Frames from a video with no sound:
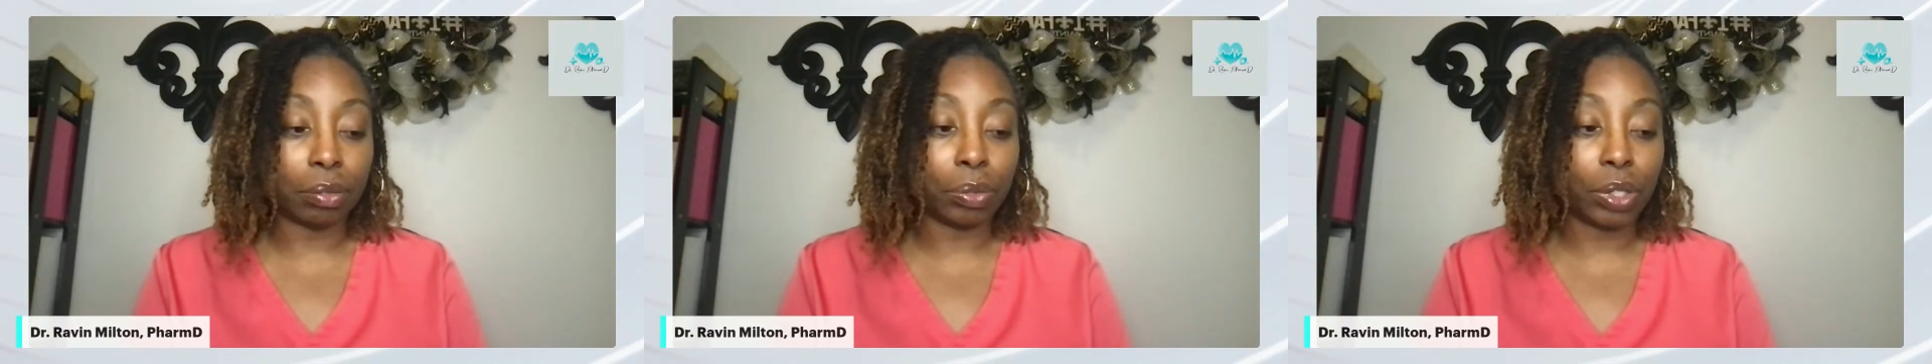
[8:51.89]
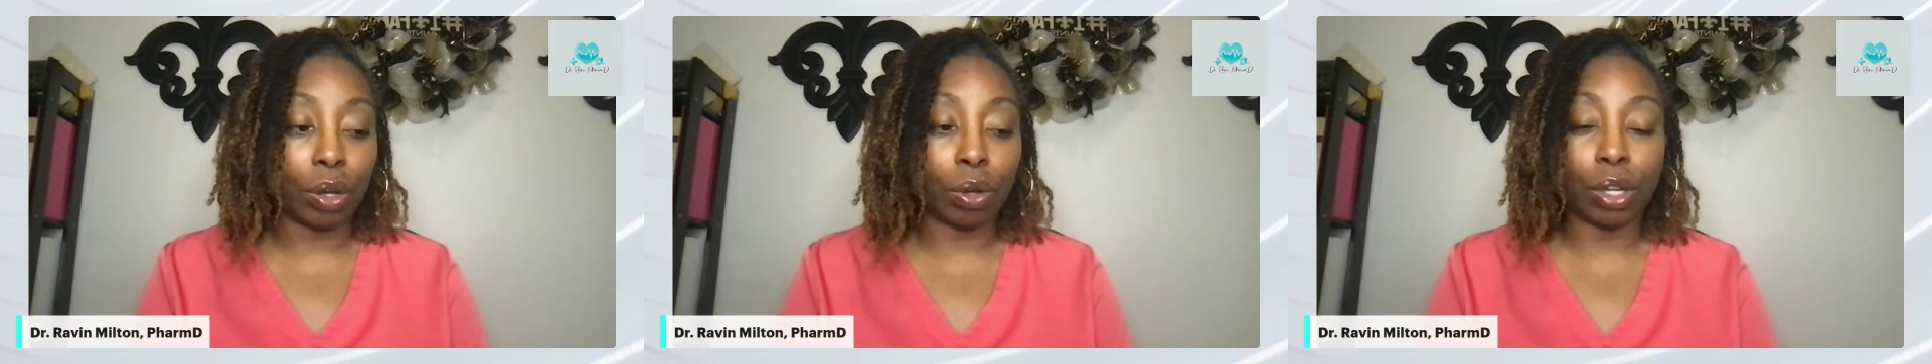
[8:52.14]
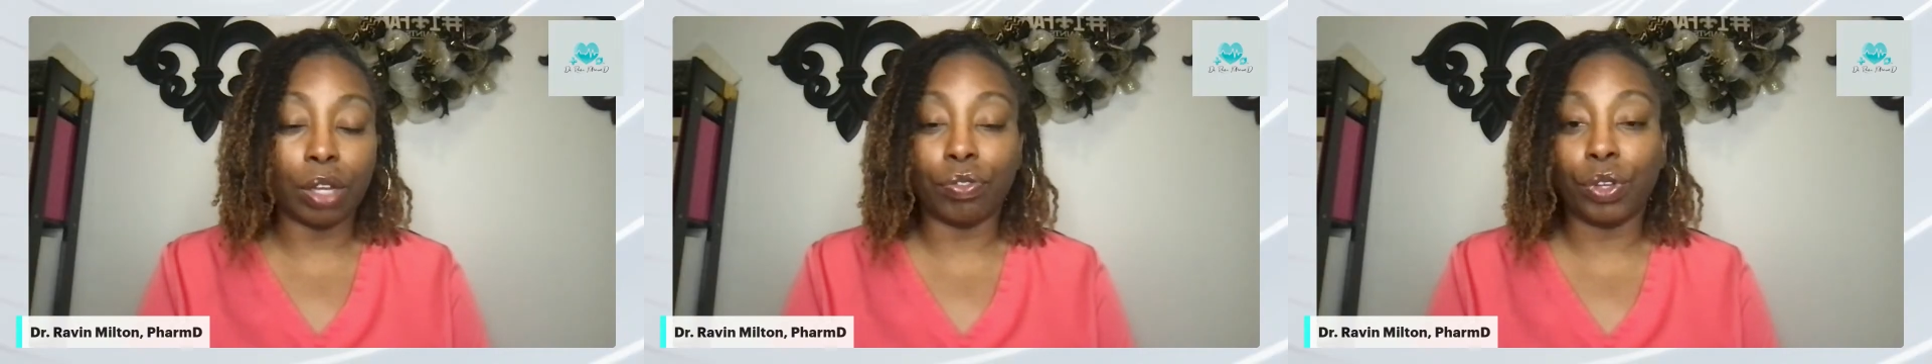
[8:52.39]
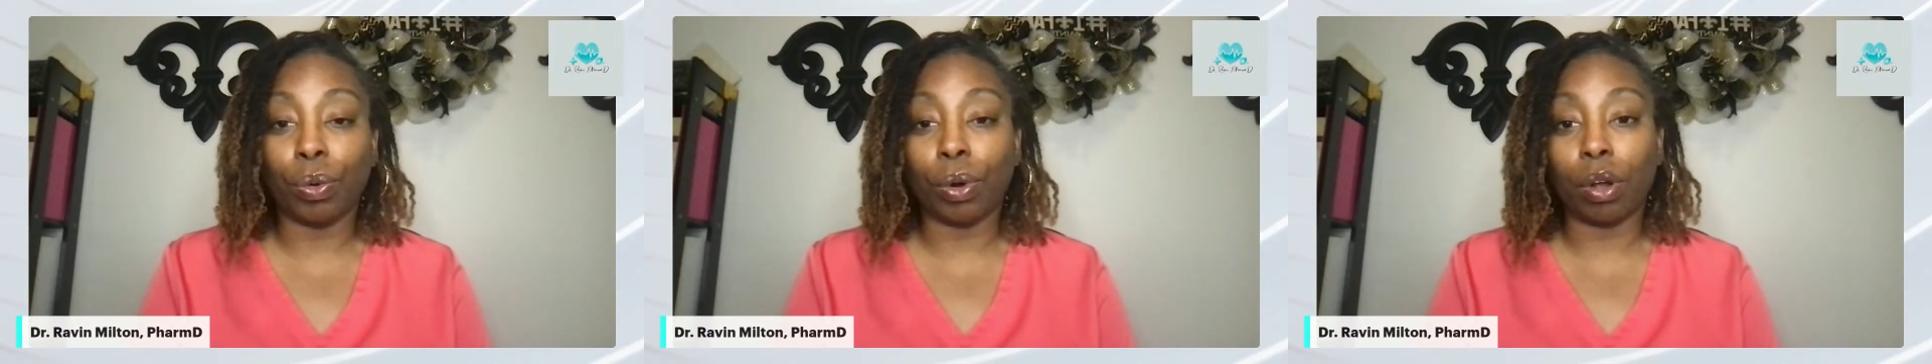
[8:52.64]
So
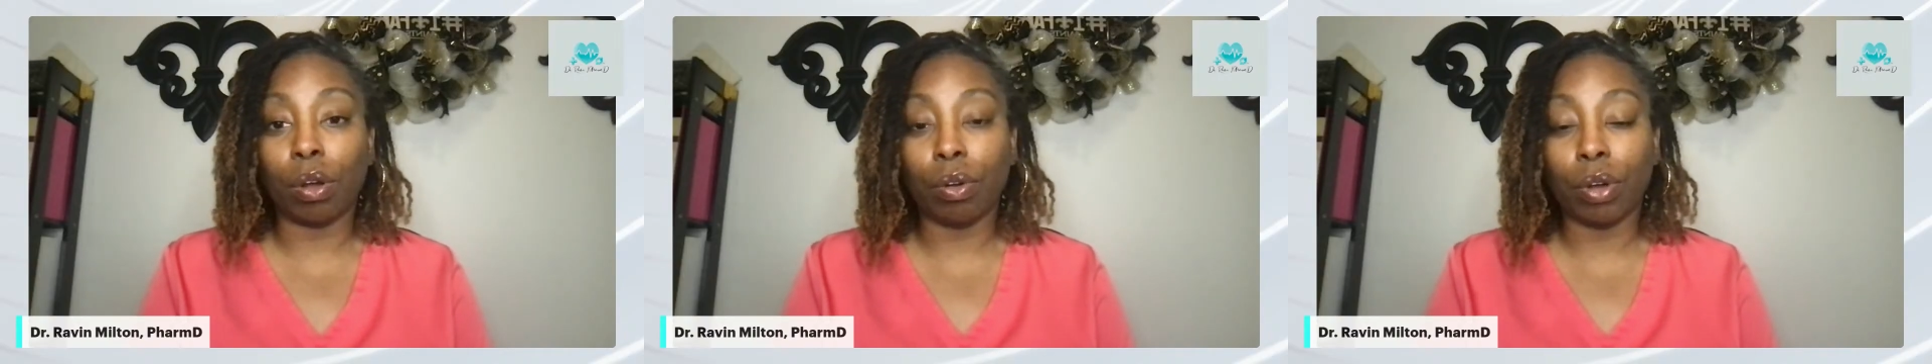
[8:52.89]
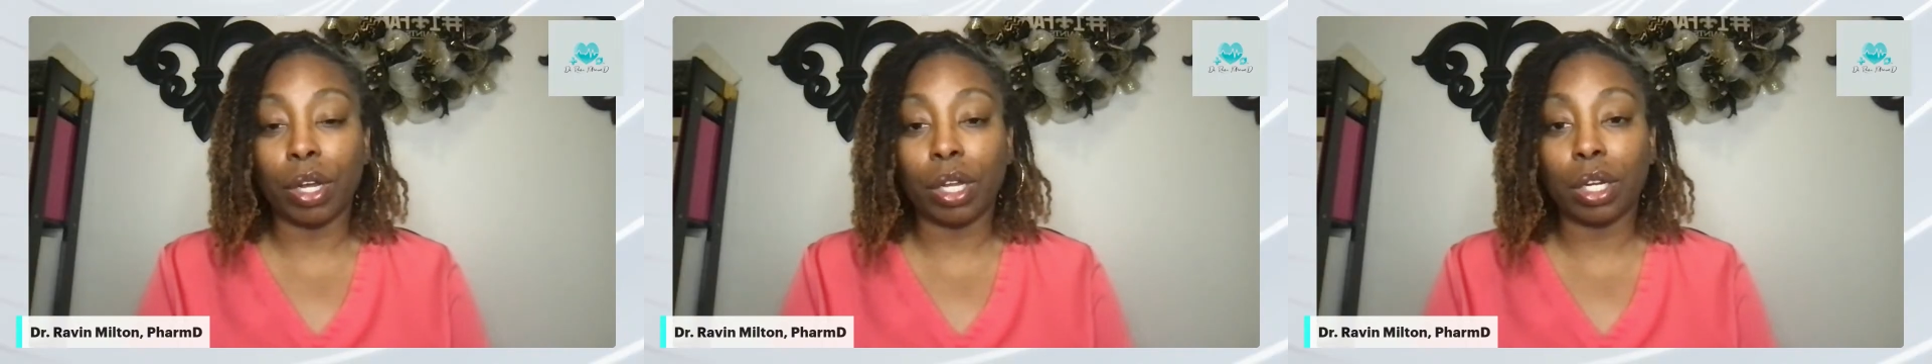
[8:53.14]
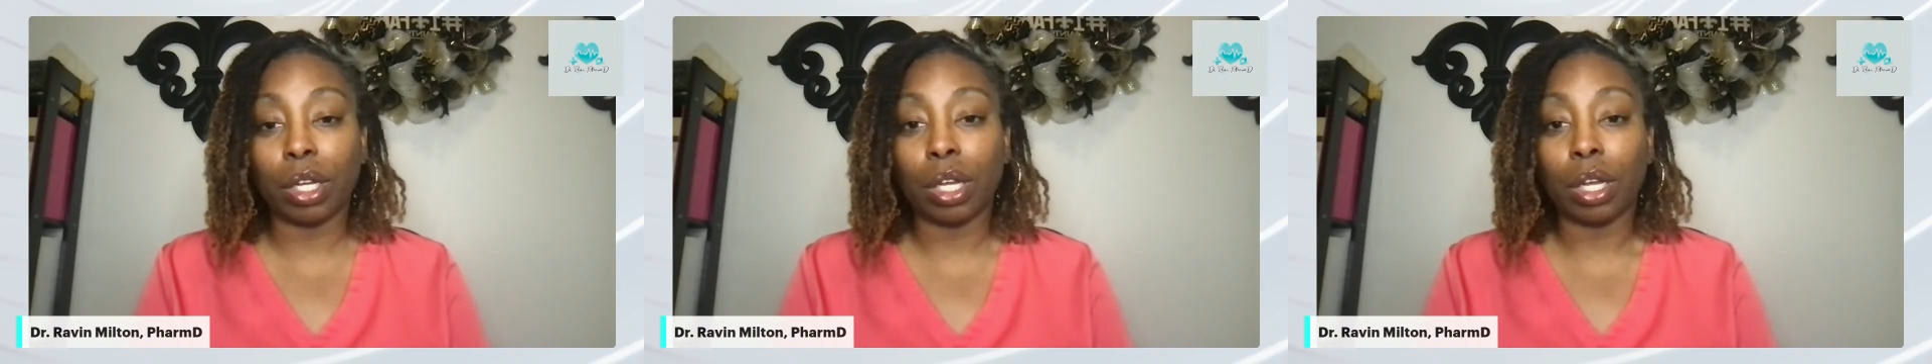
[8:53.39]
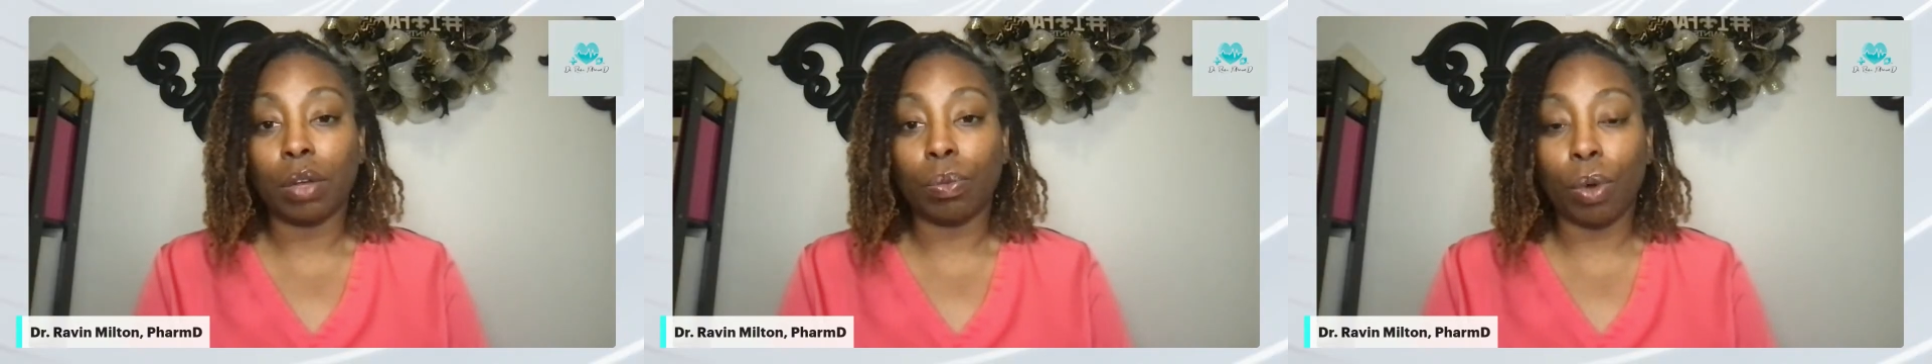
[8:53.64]
if you are
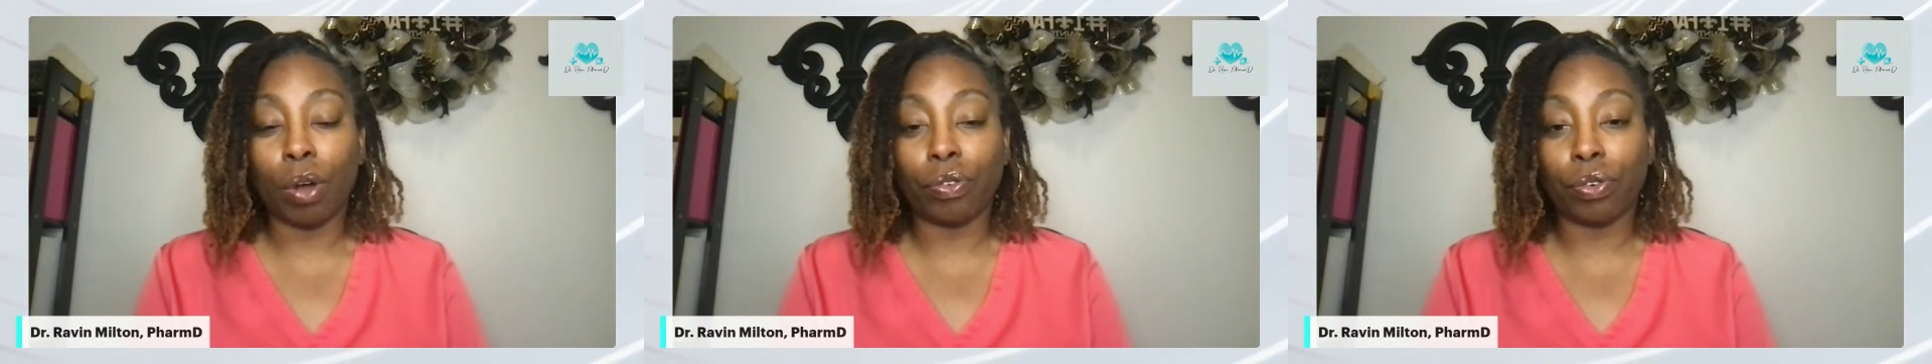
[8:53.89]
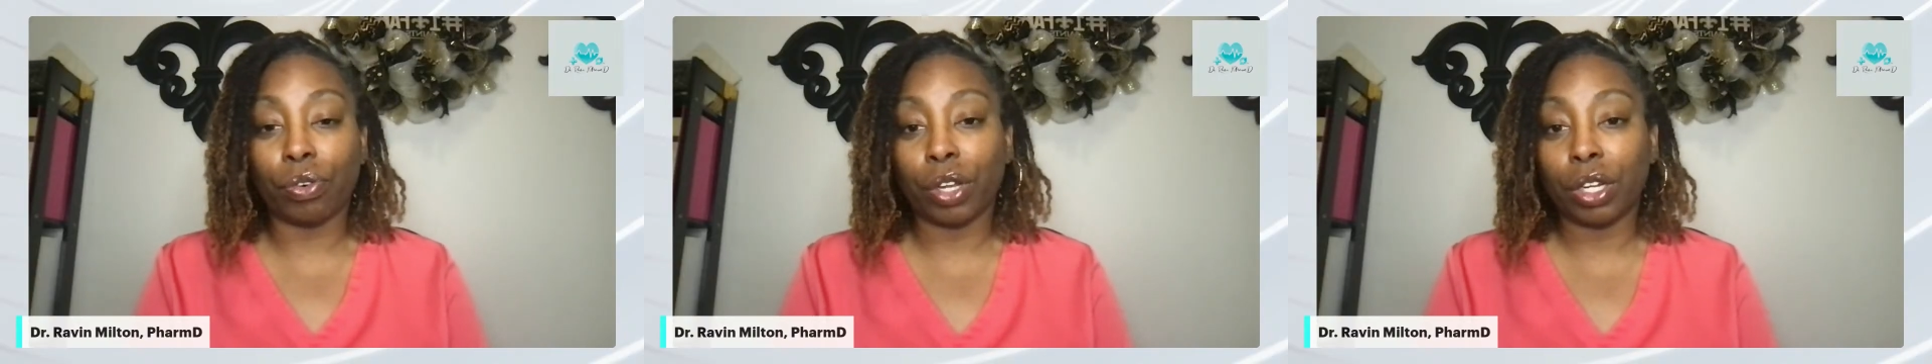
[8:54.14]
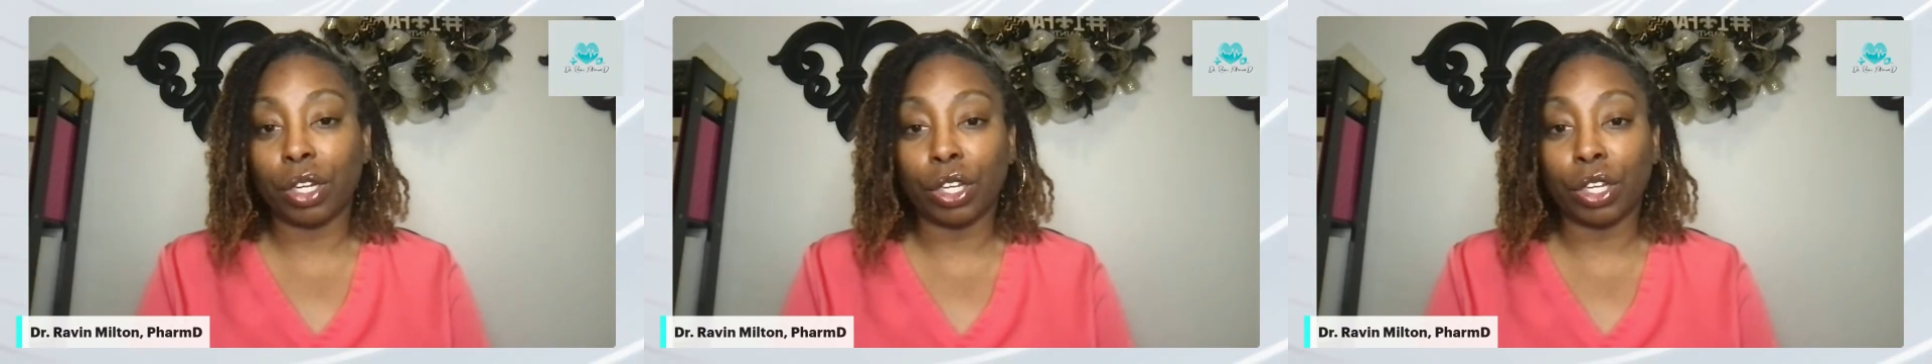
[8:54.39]
on warfarin,